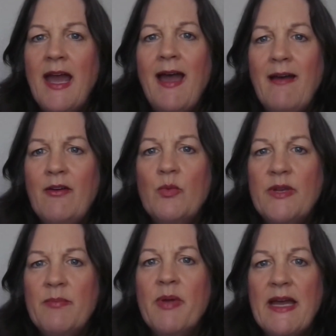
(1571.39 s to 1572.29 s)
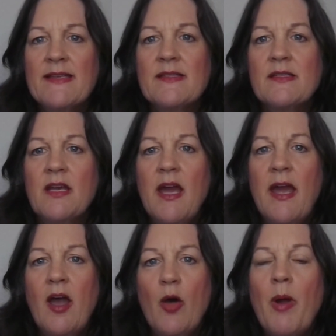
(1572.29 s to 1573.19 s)
how do we best
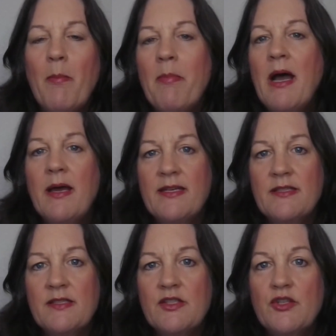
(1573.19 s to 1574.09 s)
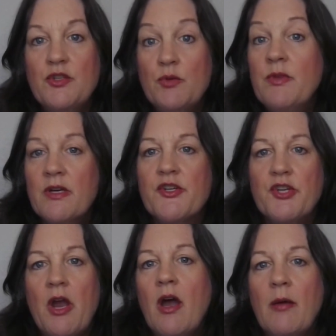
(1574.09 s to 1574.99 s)
help our bodies to do their
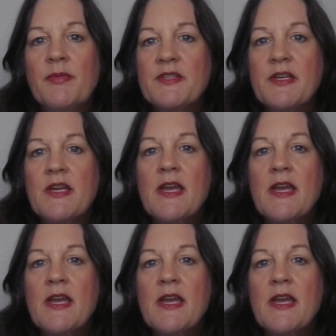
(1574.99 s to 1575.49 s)
jobs?